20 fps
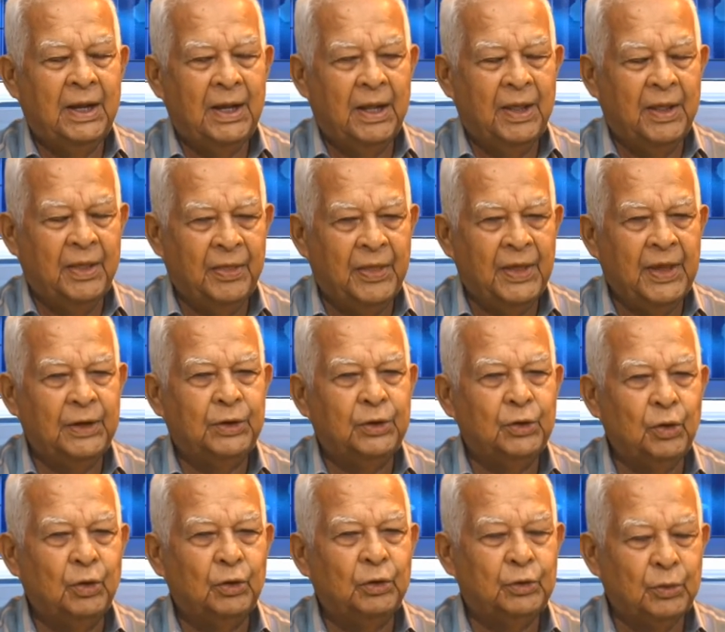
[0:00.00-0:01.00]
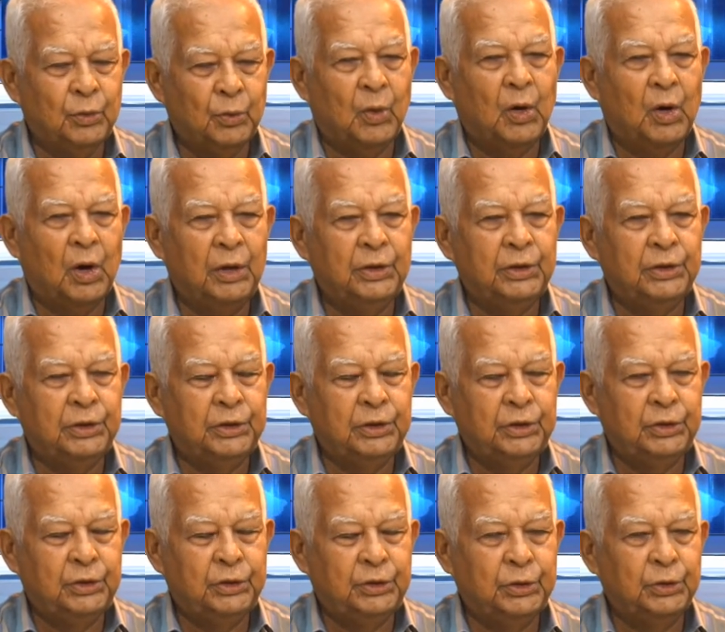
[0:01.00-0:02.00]
they don't want
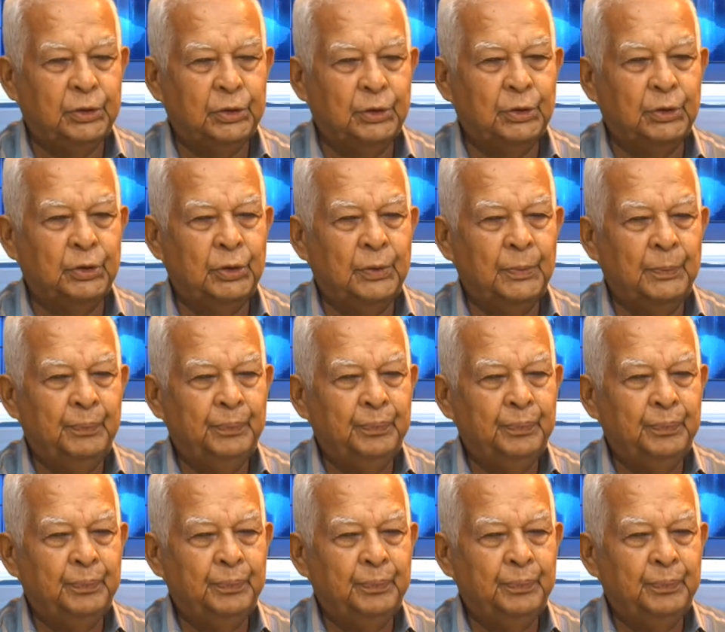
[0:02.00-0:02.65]
to